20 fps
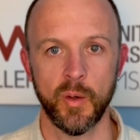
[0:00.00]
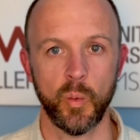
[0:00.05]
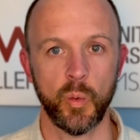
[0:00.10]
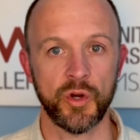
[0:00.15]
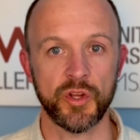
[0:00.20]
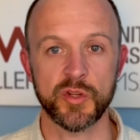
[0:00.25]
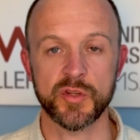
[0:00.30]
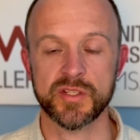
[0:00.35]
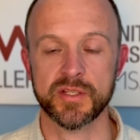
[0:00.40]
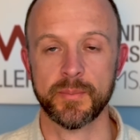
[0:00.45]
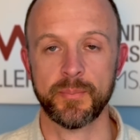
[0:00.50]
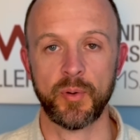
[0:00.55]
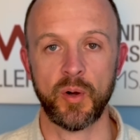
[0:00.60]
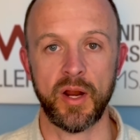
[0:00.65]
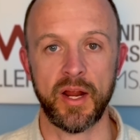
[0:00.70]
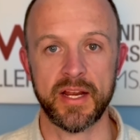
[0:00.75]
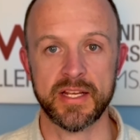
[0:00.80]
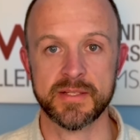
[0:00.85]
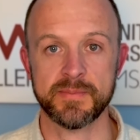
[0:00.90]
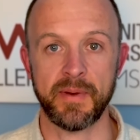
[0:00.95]
Were you
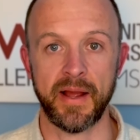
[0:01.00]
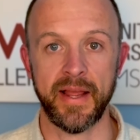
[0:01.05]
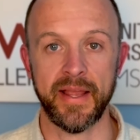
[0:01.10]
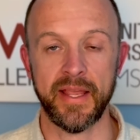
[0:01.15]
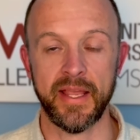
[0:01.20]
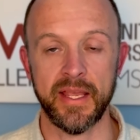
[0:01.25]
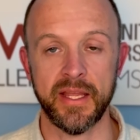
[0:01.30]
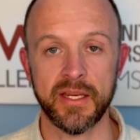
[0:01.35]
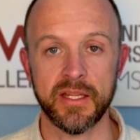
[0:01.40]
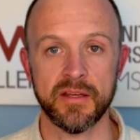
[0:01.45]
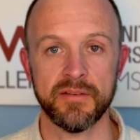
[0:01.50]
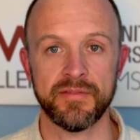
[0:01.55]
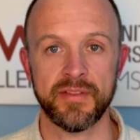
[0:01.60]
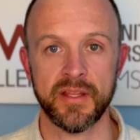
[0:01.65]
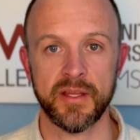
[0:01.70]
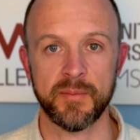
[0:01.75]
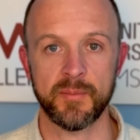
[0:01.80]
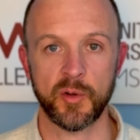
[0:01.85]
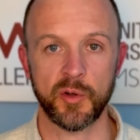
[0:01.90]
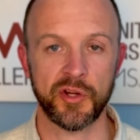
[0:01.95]
surprised by any of
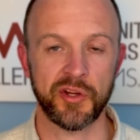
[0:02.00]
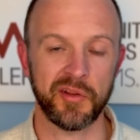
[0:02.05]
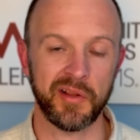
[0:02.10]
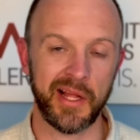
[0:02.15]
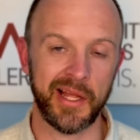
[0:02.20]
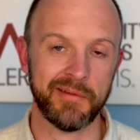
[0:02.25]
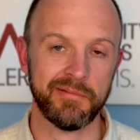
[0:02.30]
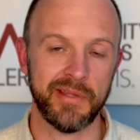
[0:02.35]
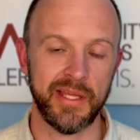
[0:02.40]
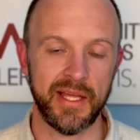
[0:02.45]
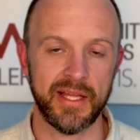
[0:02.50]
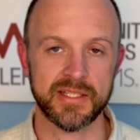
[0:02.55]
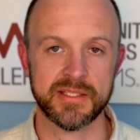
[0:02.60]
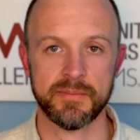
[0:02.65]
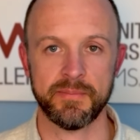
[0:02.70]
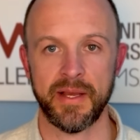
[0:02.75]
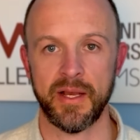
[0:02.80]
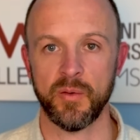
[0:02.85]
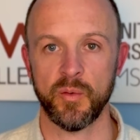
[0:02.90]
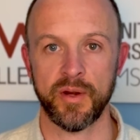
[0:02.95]
them? Or are you like, yeah, that's
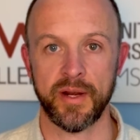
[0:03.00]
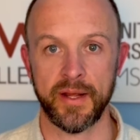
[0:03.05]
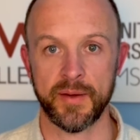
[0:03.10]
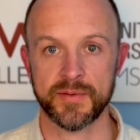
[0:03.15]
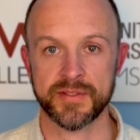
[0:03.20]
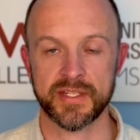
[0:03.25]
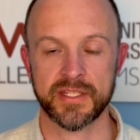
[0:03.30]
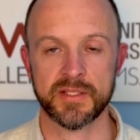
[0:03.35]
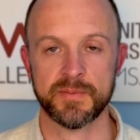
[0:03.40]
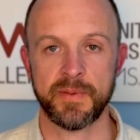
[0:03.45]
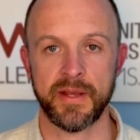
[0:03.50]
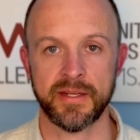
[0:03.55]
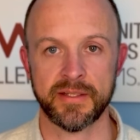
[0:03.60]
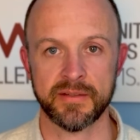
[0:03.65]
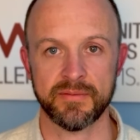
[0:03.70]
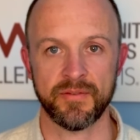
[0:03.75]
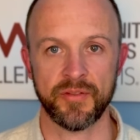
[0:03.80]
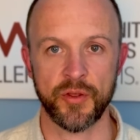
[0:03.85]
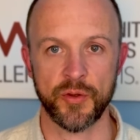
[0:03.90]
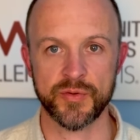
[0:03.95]
about what I was
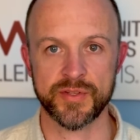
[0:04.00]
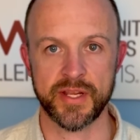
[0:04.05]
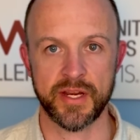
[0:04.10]
expecting for those